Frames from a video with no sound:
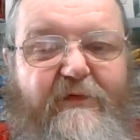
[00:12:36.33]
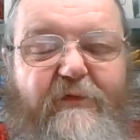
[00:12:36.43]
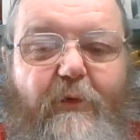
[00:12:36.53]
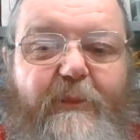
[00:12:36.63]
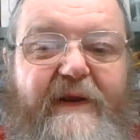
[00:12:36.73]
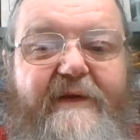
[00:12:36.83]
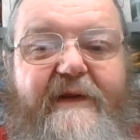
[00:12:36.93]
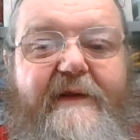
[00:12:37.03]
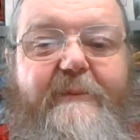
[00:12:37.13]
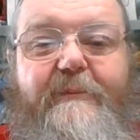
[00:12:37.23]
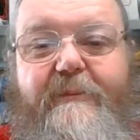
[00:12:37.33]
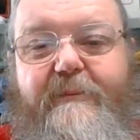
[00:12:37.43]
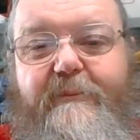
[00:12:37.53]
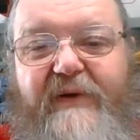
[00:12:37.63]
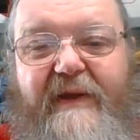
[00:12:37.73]
swapping the
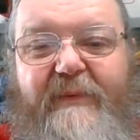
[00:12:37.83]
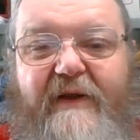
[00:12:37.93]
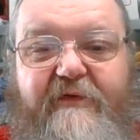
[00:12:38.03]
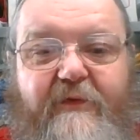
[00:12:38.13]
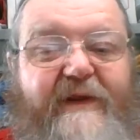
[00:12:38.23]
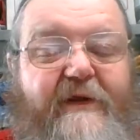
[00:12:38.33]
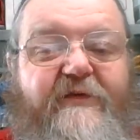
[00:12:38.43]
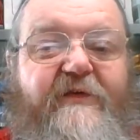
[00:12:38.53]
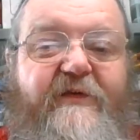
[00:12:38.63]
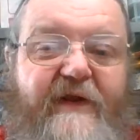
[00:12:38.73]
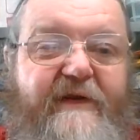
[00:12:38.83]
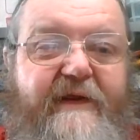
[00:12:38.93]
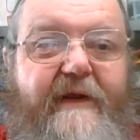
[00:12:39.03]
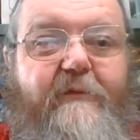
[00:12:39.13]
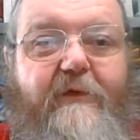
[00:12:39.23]
PayPal so it goes into that
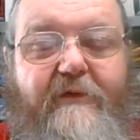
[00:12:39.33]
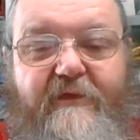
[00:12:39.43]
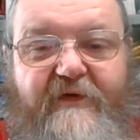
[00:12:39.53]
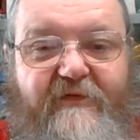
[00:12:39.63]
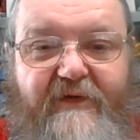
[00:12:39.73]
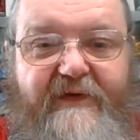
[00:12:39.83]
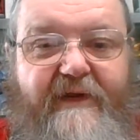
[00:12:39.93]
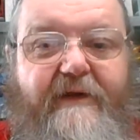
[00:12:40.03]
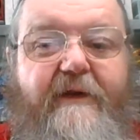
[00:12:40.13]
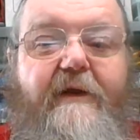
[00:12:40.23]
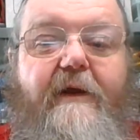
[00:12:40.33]
account rather than things like that.